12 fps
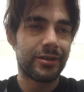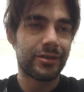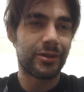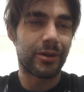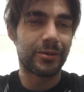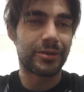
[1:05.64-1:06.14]

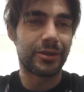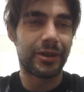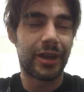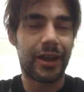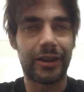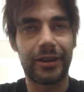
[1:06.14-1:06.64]
So I was
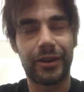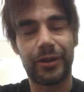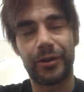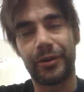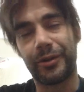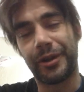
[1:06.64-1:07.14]
looking at it, and I
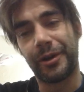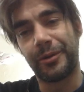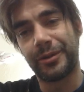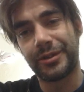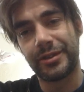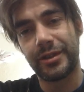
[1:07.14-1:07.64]
go, oh no,
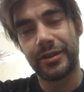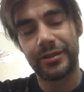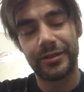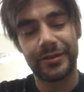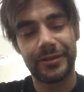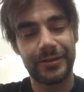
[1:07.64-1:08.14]
what's
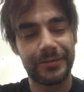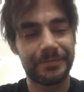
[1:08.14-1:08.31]
this?